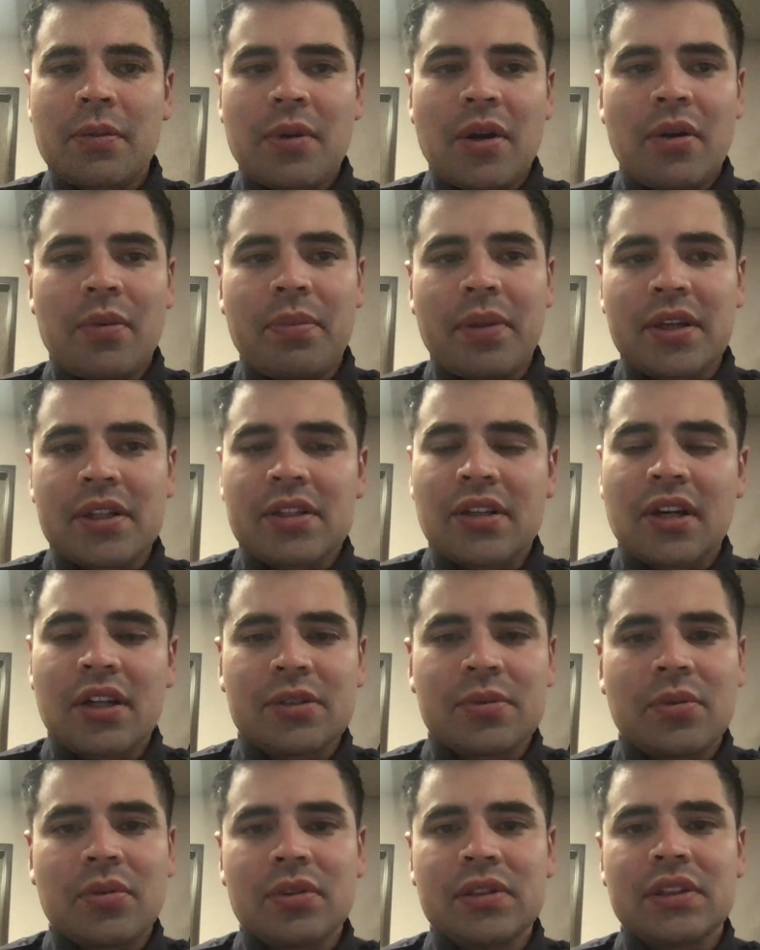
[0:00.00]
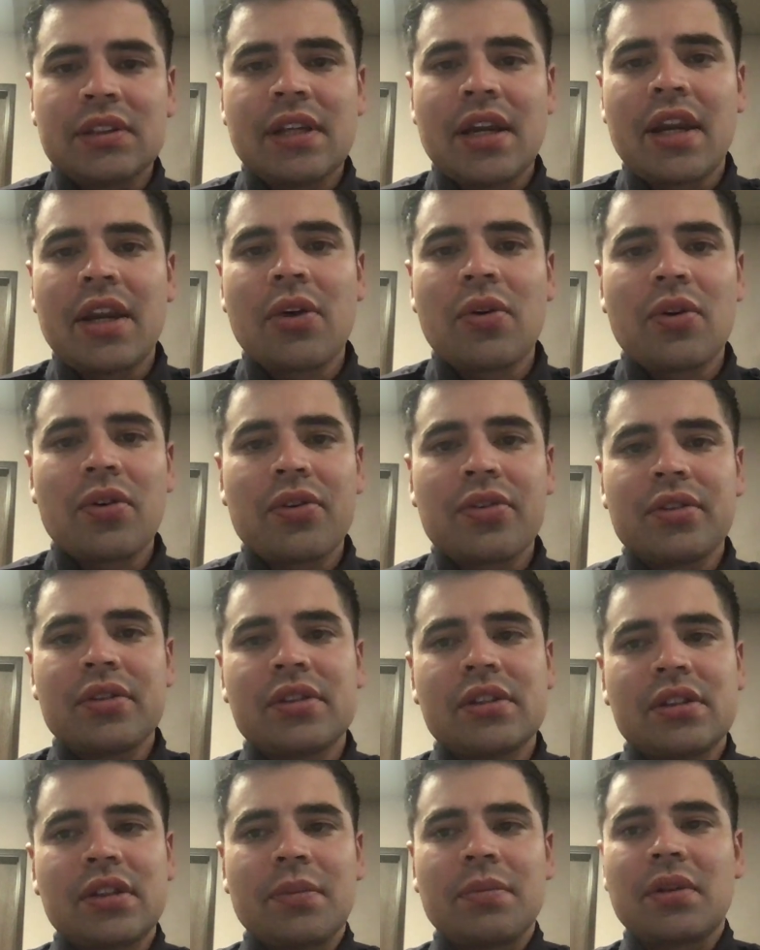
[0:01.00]
Base hospital and standing orders.
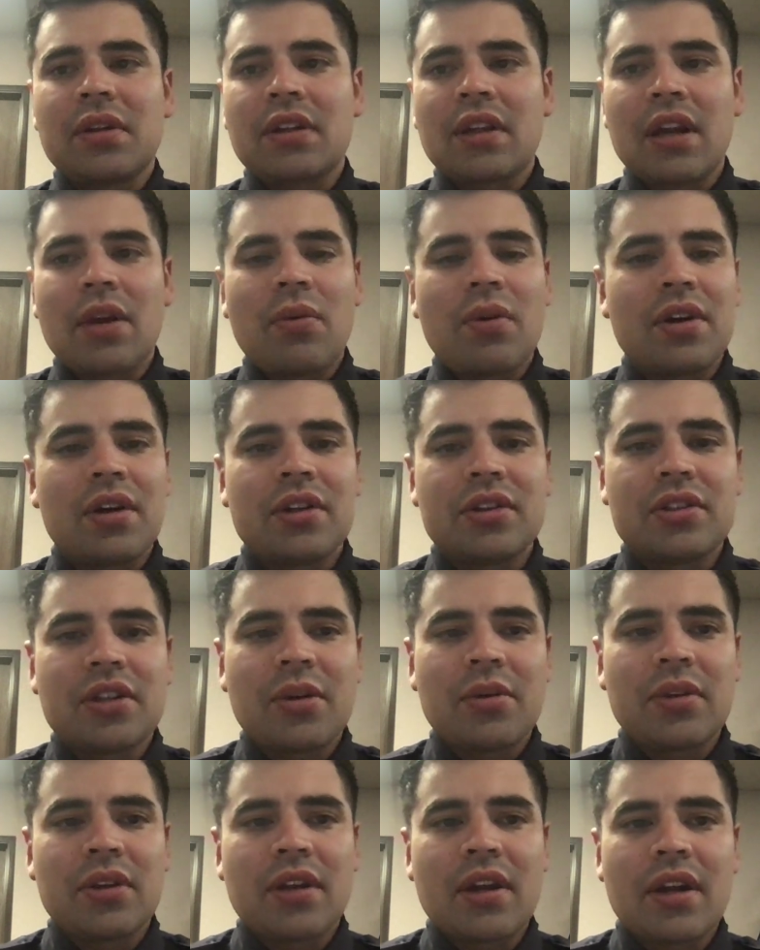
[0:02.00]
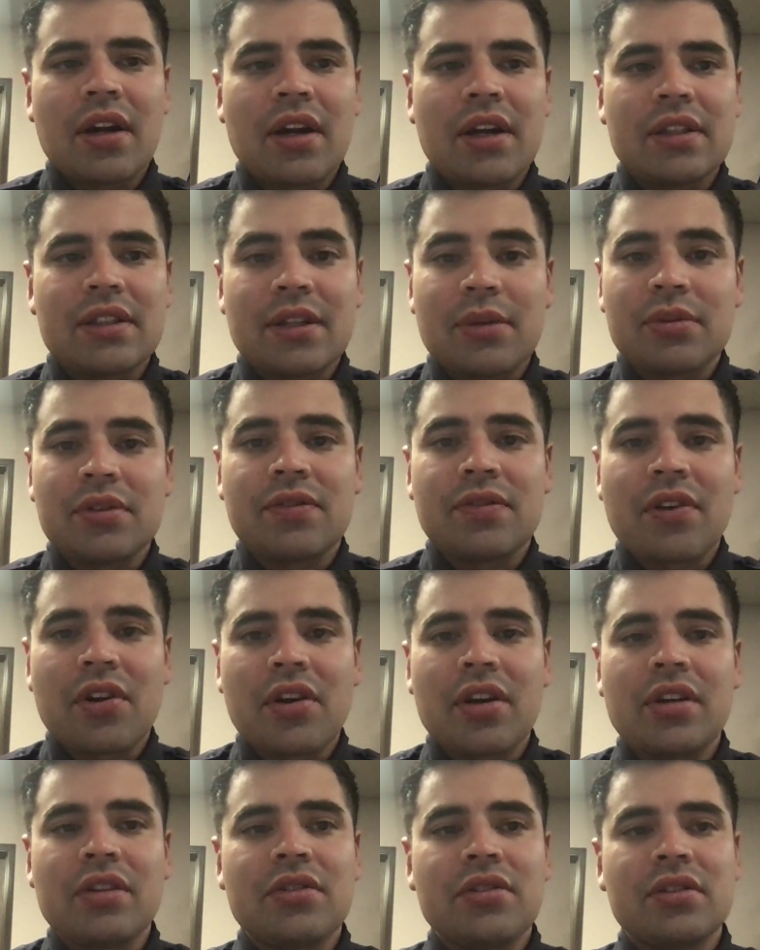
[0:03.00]
Something that I wanted to share with you guys that was
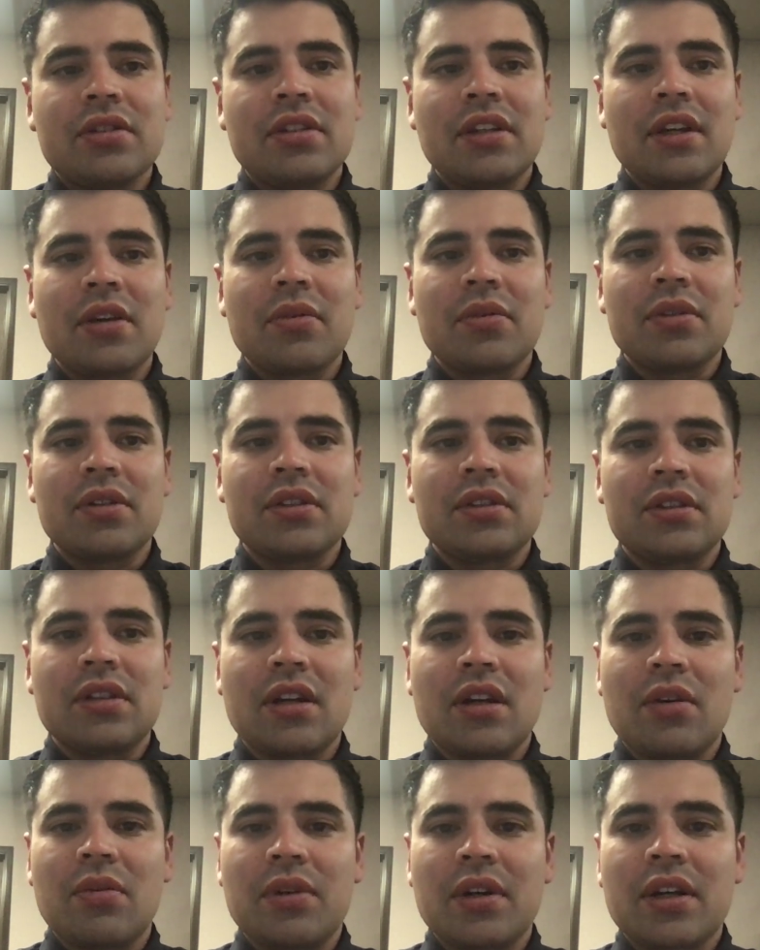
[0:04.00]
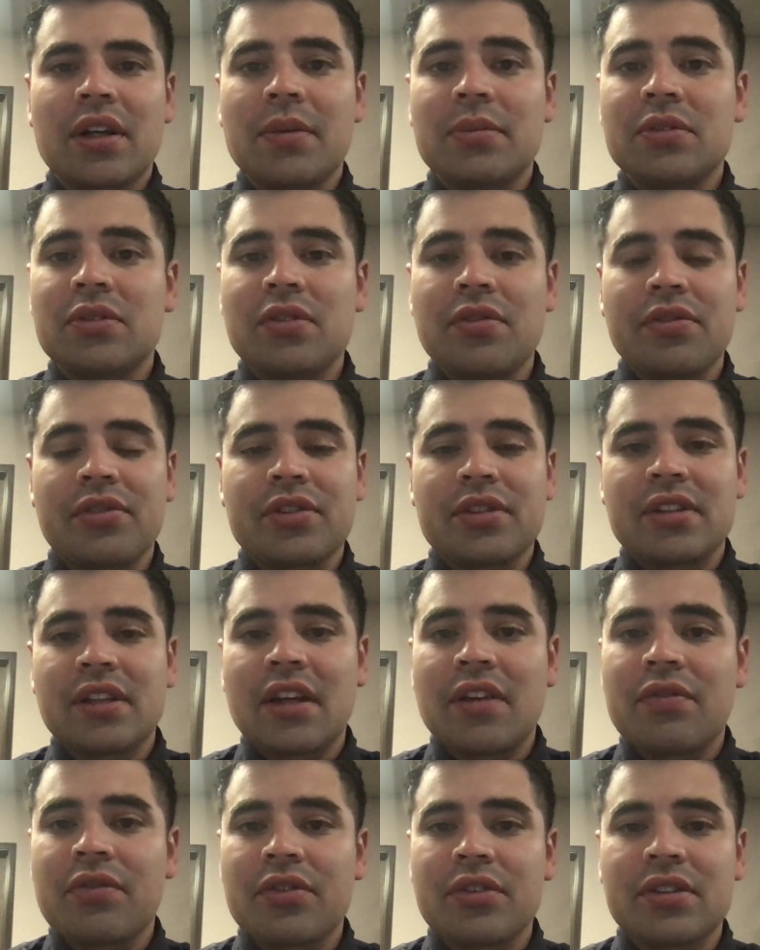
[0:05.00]
very interesting was when it comes to
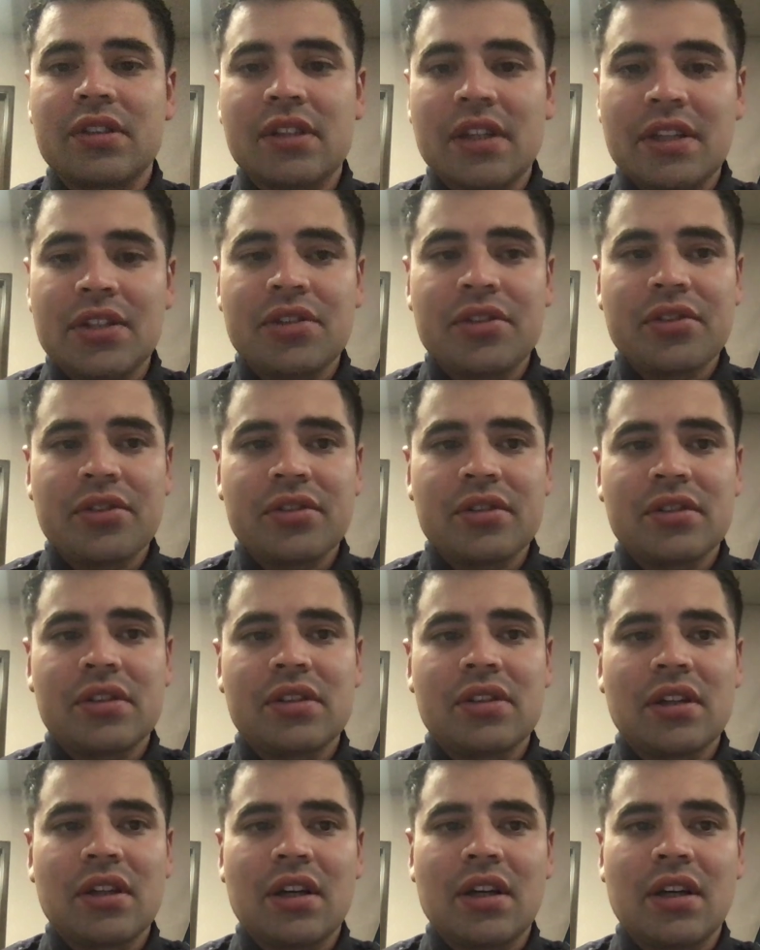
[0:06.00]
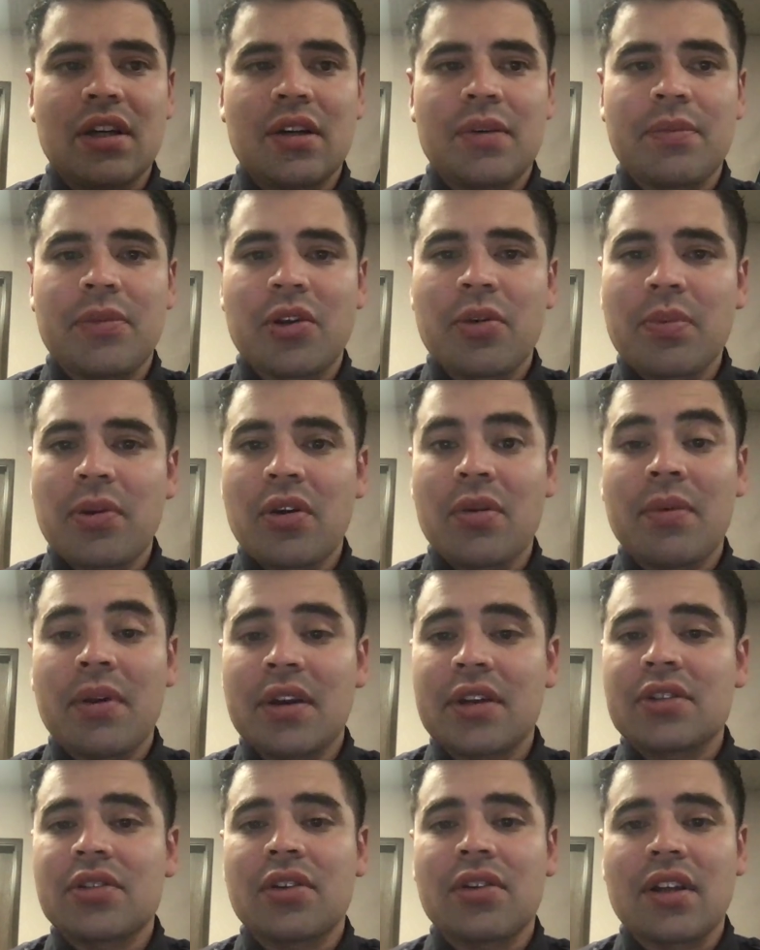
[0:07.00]
Versed for seizures, their
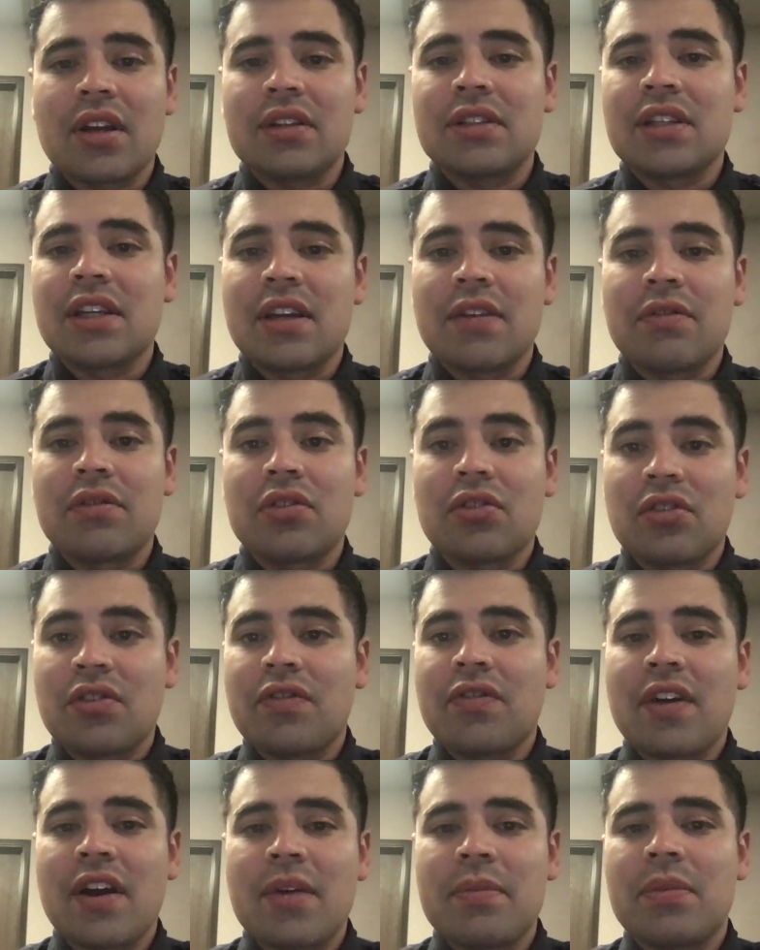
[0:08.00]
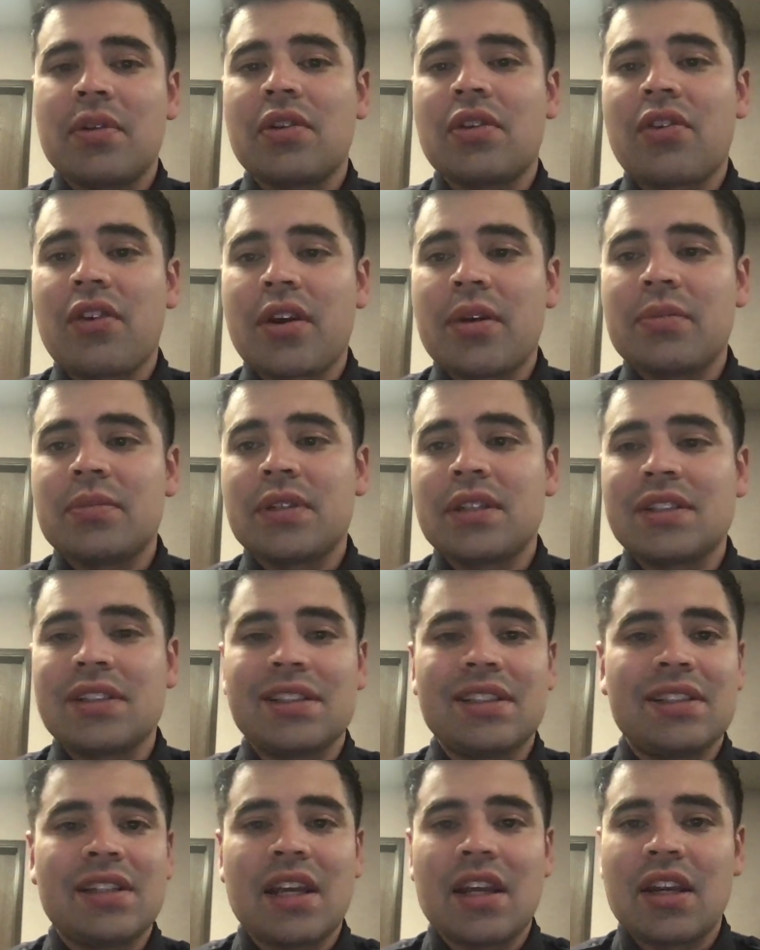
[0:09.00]
paramedics are allowed to give 35 milligrams as a
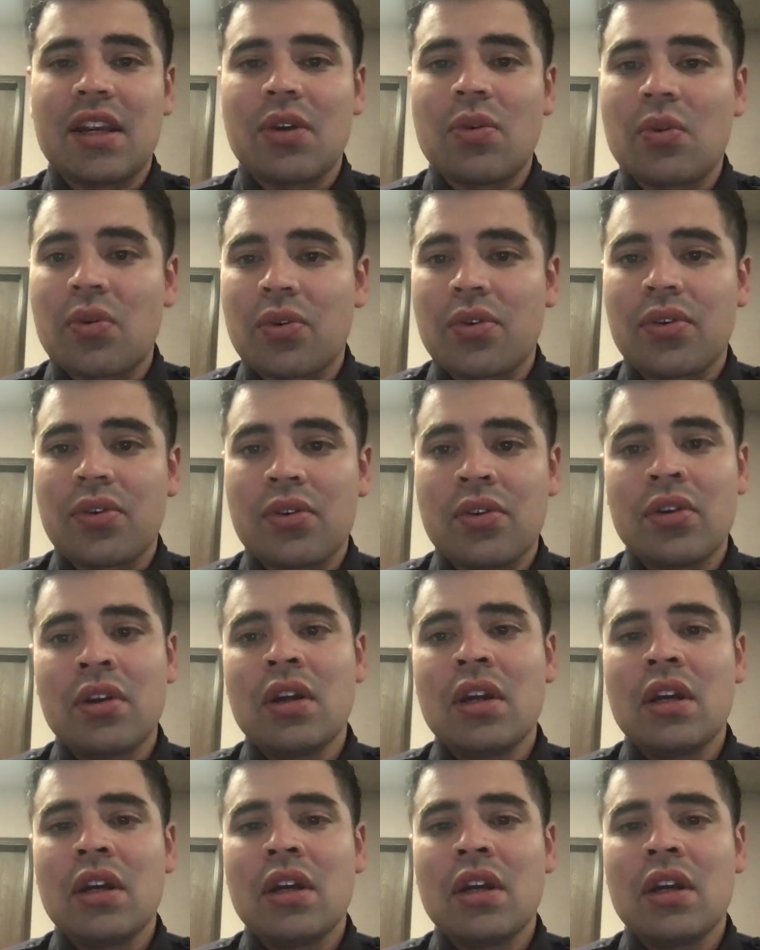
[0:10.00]
standing order